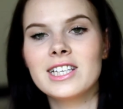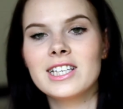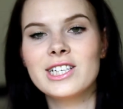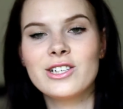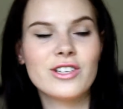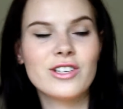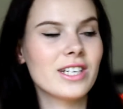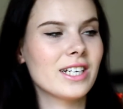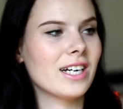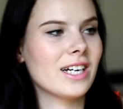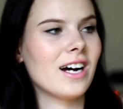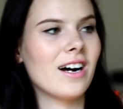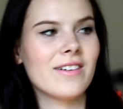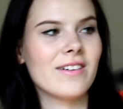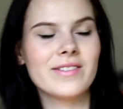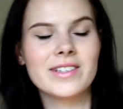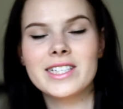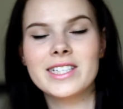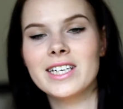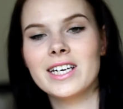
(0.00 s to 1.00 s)
literally
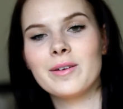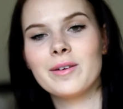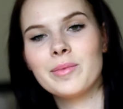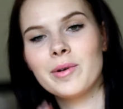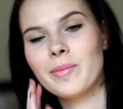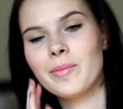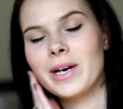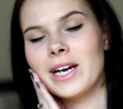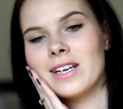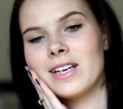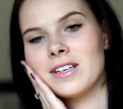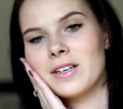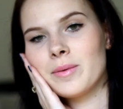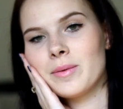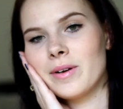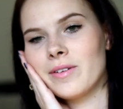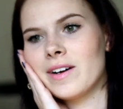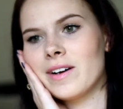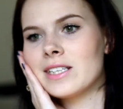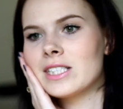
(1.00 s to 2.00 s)
half asleep, put my hand
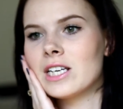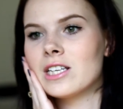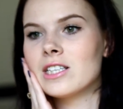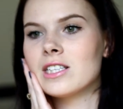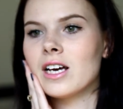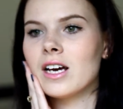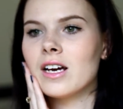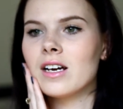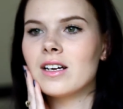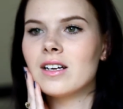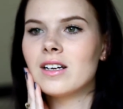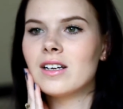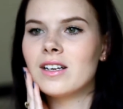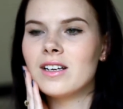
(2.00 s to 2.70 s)
under my face, I was like,